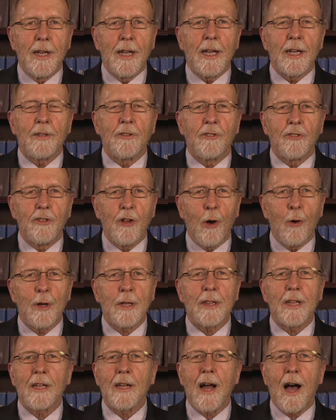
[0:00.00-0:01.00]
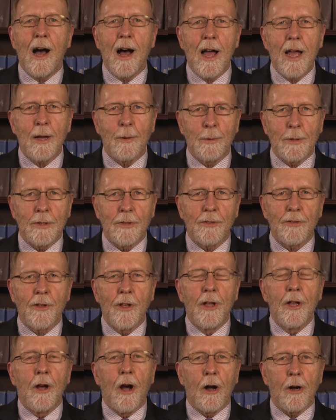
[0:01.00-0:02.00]
and showing that Iowans
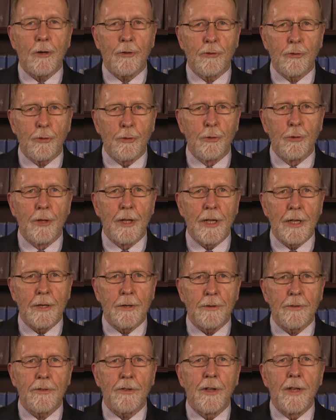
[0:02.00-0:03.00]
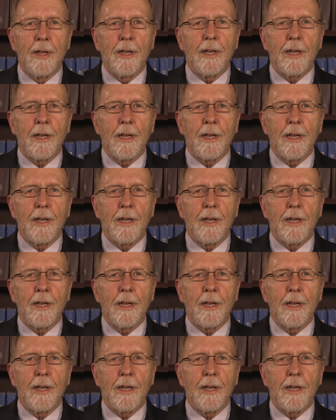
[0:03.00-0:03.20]
are true leaders